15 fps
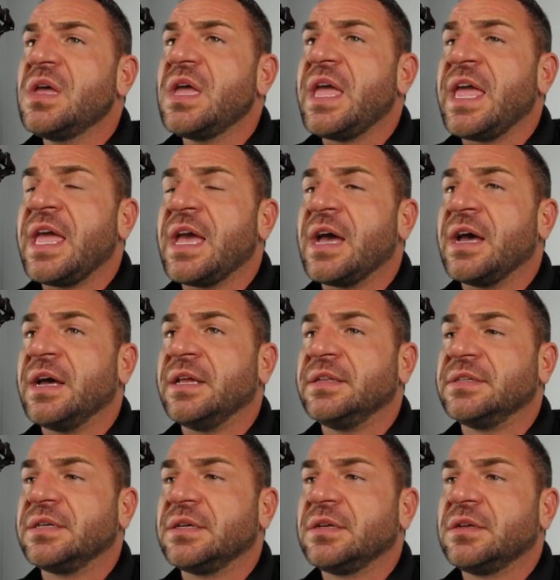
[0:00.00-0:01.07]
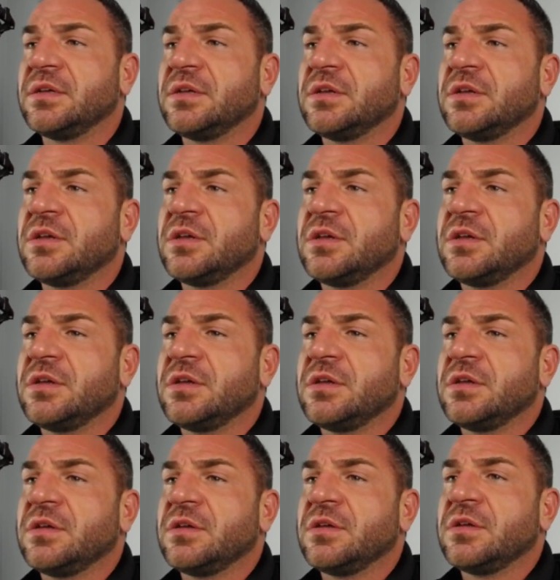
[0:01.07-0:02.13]
and
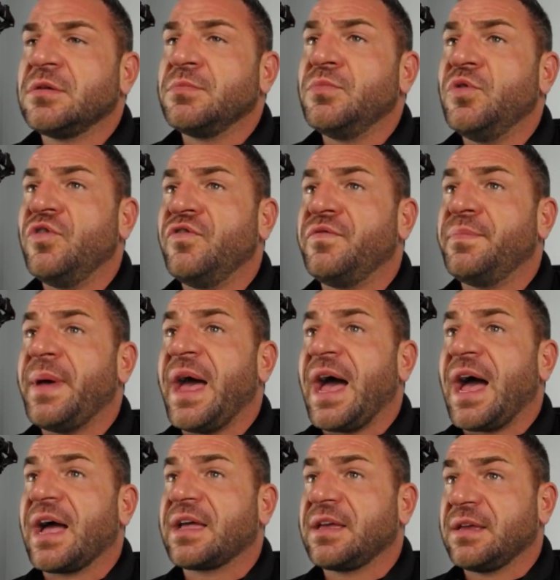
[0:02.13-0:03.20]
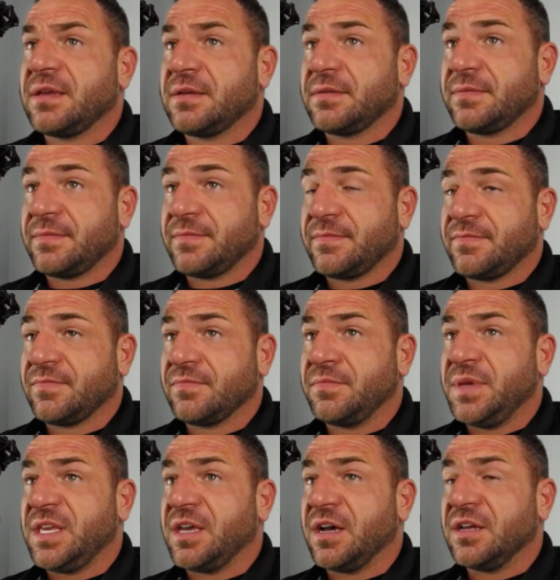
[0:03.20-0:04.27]
move back
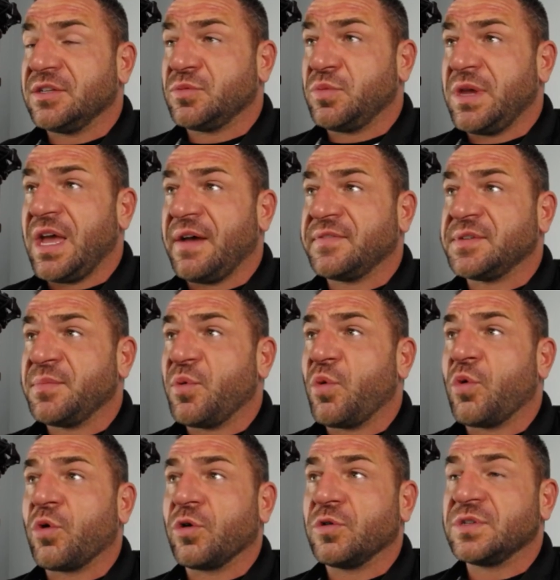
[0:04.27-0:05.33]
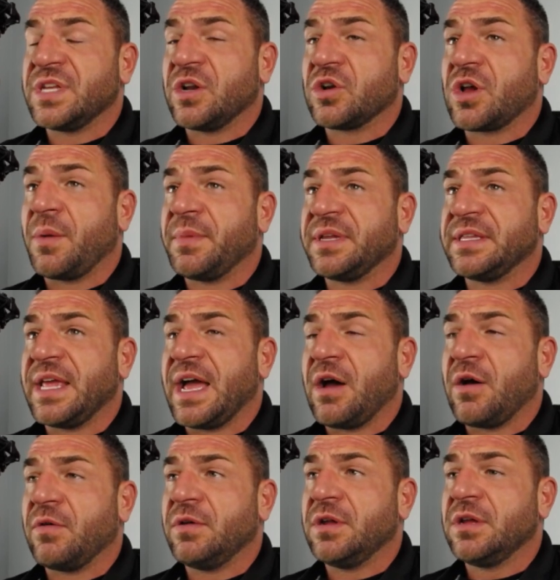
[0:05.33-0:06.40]
because we have some orders that are coming
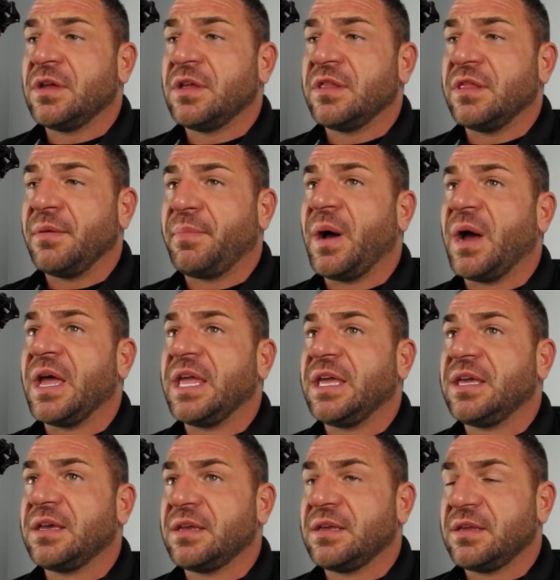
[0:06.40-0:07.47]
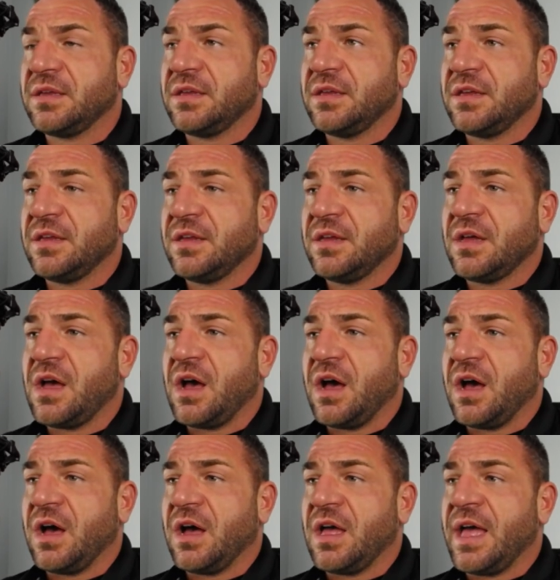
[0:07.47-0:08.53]
down the pike.
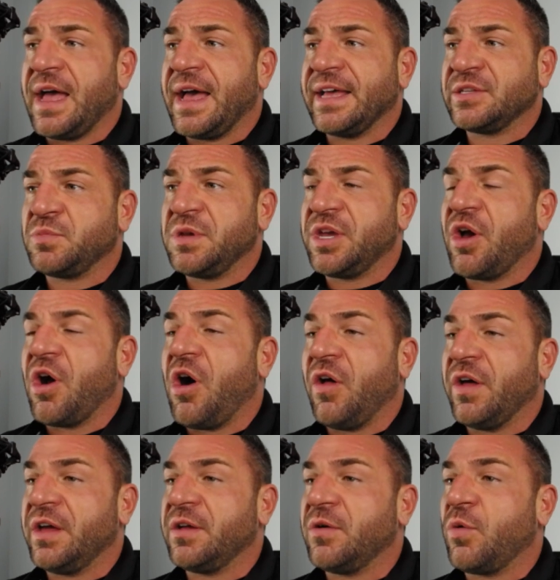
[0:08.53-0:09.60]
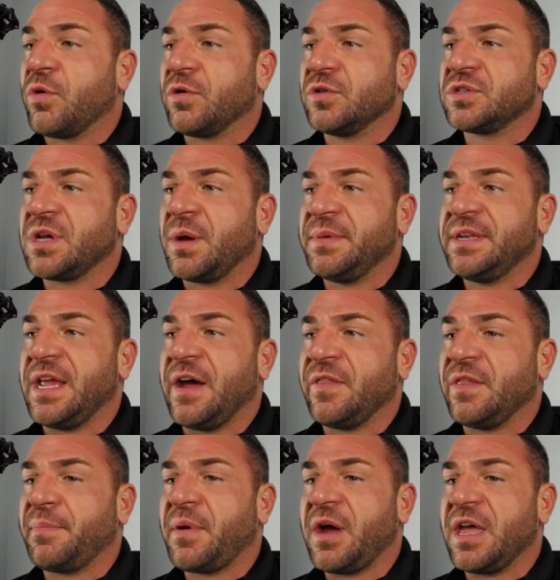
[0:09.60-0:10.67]
As we call it, orders coming down
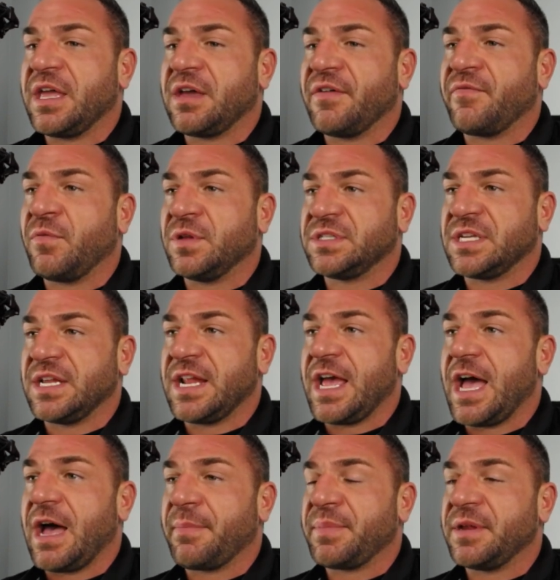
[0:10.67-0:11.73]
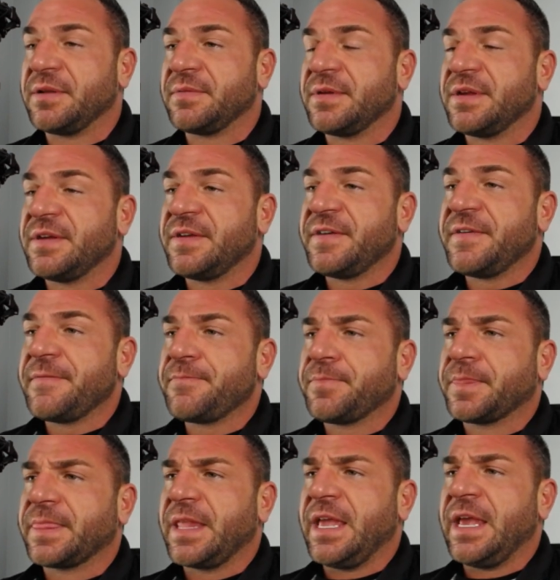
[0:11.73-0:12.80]
the pike of what's going to happen.
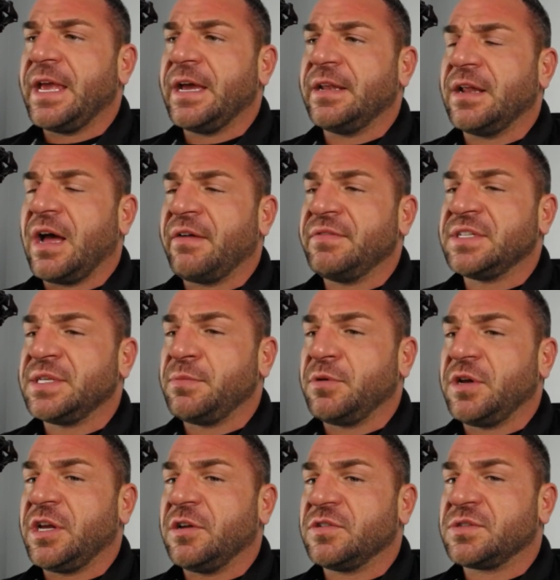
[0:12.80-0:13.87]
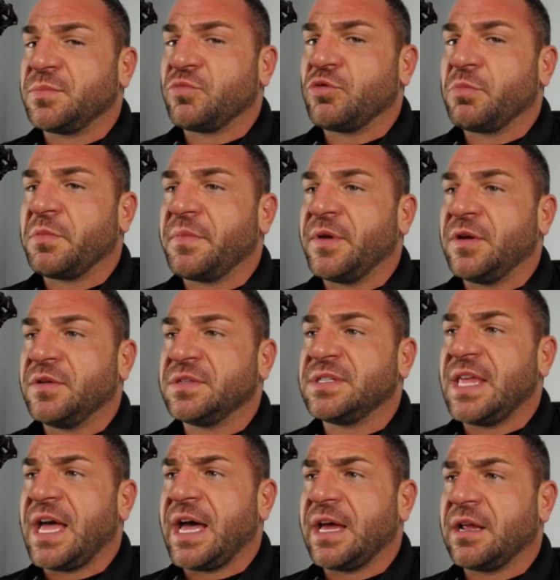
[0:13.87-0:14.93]
And obviously we were hearing some rumor mills
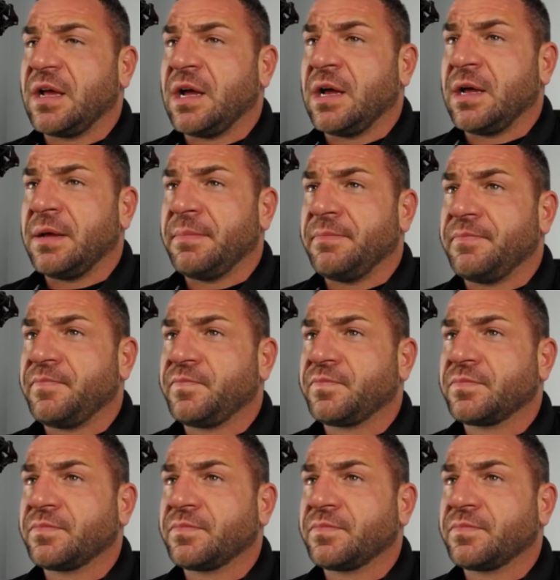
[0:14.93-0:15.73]
that 3-7